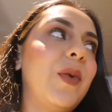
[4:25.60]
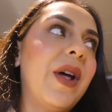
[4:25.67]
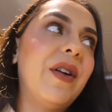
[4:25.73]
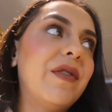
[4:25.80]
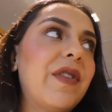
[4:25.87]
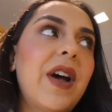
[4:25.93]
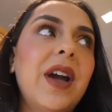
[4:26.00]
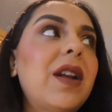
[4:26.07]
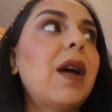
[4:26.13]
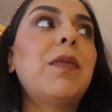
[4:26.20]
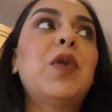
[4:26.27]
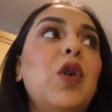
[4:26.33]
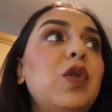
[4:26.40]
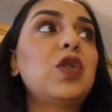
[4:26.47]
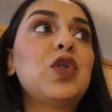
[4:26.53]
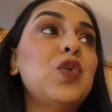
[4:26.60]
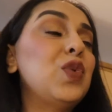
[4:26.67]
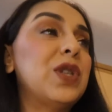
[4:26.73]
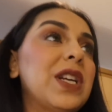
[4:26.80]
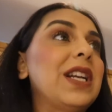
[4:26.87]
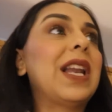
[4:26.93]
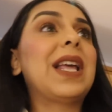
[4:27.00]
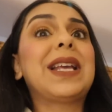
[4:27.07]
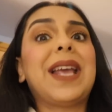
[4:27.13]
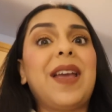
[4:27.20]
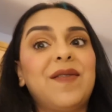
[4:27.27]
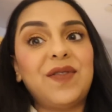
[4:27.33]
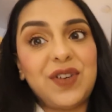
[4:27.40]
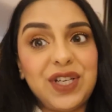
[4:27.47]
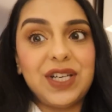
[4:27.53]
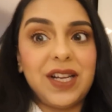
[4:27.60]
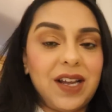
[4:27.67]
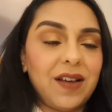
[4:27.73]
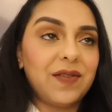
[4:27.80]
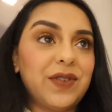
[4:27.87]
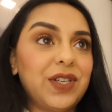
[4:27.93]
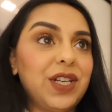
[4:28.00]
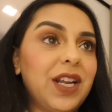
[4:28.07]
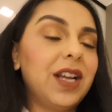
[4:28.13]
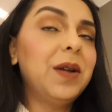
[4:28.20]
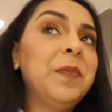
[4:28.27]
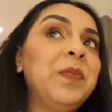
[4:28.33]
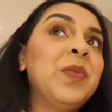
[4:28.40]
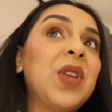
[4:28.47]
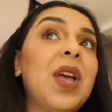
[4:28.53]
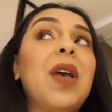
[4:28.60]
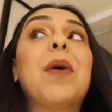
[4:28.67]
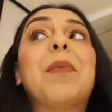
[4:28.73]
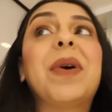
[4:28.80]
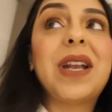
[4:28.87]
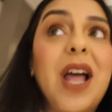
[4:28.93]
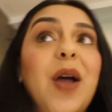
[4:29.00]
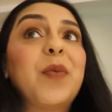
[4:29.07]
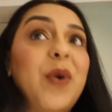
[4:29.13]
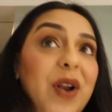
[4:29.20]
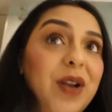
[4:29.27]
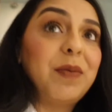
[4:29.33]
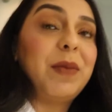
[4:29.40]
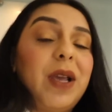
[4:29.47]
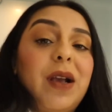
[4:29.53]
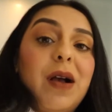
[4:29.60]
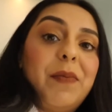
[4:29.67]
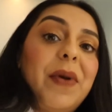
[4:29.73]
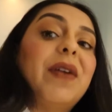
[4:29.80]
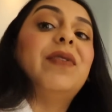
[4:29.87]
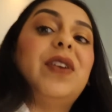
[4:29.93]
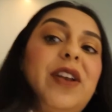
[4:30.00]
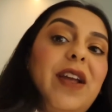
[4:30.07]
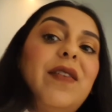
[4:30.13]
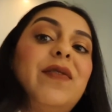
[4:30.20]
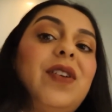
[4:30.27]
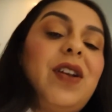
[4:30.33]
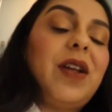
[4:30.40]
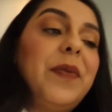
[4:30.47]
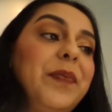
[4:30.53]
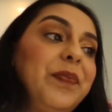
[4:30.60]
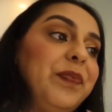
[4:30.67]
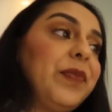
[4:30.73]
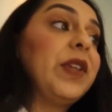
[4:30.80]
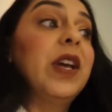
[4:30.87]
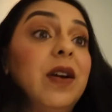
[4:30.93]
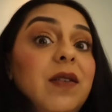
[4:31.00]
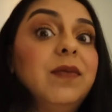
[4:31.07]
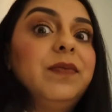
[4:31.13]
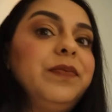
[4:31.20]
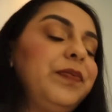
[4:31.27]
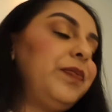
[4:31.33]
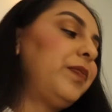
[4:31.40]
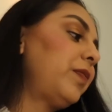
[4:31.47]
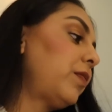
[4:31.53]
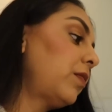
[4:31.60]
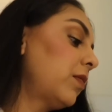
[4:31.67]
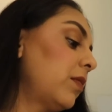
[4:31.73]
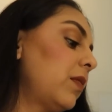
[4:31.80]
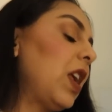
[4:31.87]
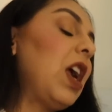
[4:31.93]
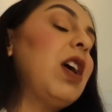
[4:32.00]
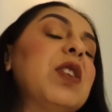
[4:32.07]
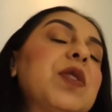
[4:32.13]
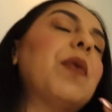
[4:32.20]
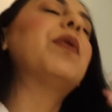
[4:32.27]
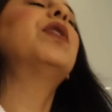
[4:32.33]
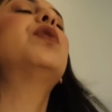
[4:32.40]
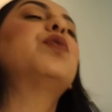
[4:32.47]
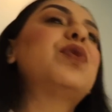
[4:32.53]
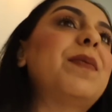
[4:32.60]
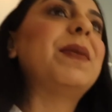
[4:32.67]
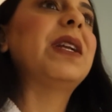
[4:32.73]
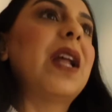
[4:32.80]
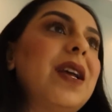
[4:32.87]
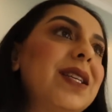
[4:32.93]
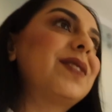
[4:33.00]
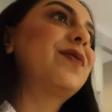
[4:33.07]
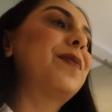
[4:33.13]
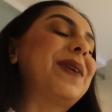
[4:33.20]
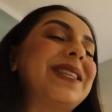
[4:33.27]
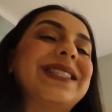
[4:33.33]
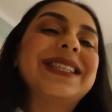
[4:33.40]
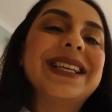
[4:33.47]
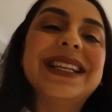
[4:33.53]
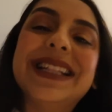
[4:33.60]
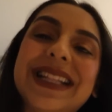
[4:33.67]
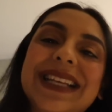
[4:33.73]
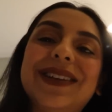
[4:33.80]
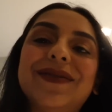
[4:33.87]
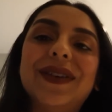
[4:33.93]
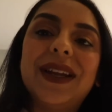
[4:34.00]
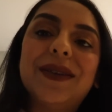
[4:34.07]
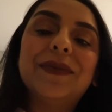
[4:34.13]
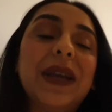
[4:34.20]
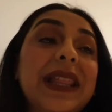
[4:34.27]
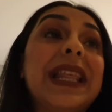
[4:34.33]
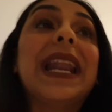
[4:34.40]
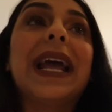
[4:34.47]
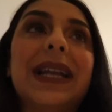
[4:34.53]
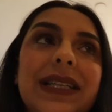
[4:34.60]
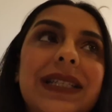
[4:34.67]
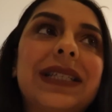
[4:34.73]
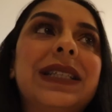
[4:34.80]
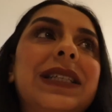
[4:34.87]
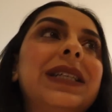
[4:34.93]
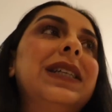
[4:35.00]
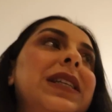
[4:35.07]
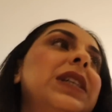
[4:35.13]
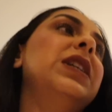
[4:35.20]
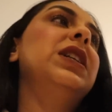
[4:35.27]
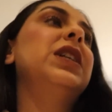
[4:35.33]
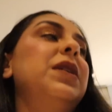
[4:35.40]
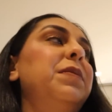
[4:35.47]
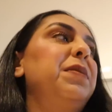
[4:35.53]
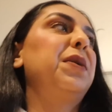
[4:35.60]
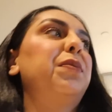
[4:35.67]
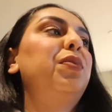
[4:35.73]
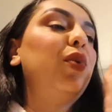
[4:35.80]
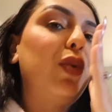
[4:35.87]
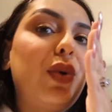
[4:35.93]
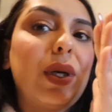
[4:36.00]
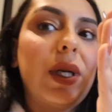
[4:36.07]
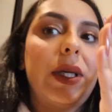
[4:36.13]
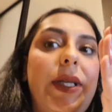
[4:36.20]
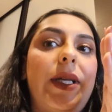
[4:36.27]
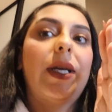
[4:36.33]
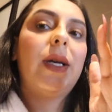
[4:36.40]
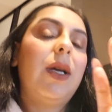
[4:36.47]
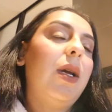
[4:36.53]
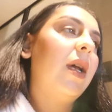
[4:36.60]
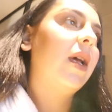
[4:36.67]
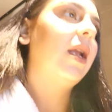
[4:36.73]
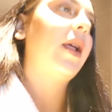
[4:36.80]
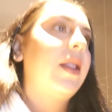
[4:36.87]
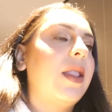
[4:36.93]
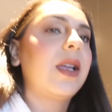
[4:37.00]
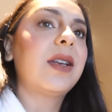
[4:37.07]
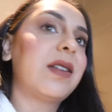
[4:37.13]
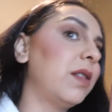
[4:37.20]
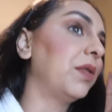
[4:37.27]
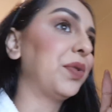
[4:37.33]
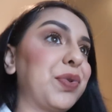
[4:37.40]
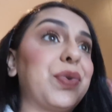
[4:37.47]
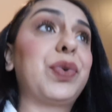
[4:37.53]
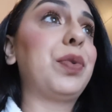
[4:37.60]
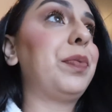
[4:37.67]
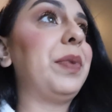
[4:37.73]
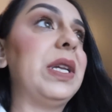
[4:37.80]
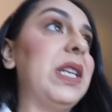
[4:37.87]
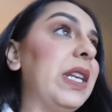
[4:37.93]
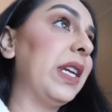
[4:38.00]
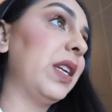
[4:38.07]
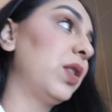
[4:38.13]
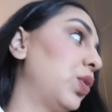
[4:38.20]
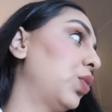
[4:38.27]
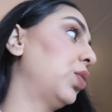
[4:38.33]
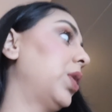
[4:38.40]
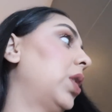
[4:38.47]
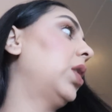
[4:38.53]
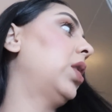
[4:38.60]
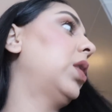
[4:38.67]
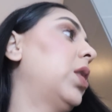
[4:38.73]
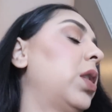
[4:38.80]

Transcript: Wearified, I'm not shooting like every day, every day. But now I'm wearing makeup every day, every day here. So I want to do something nice for my skin in the evening, in the night. But bhook lagi hai, and I think dinner is gonna be late today.